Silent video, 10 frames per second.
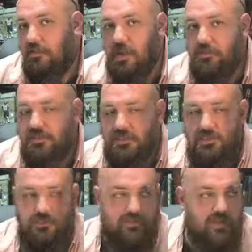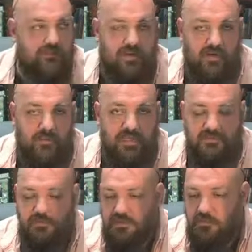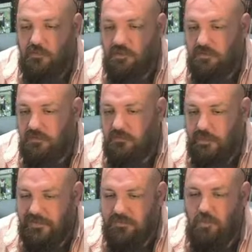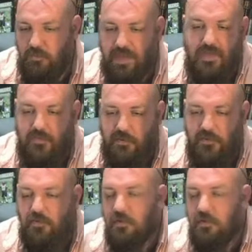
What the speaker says: Repetition with difficult things makes it more palatable.